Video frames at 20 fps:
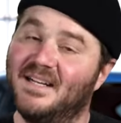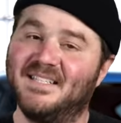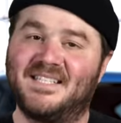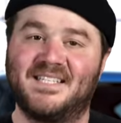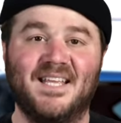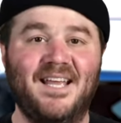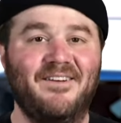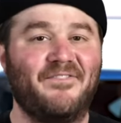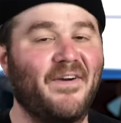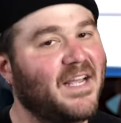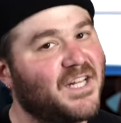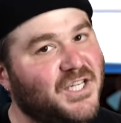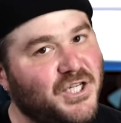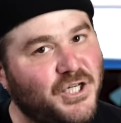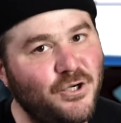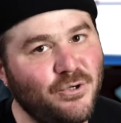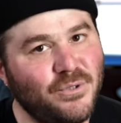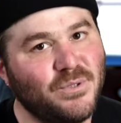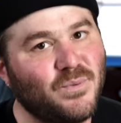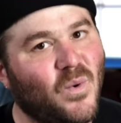honestly, if I could
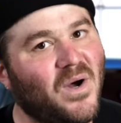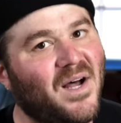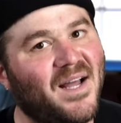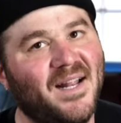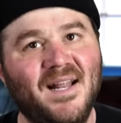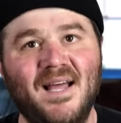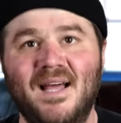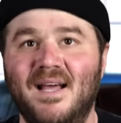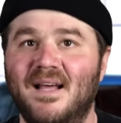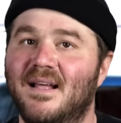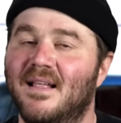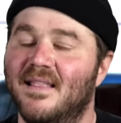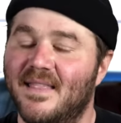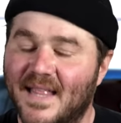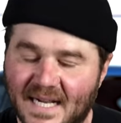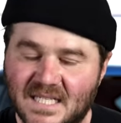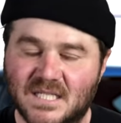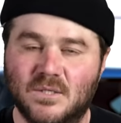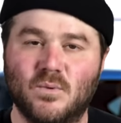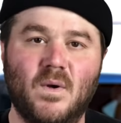choose one,
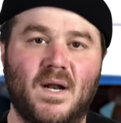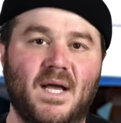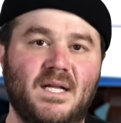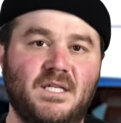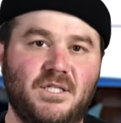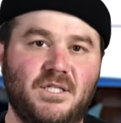that's the one I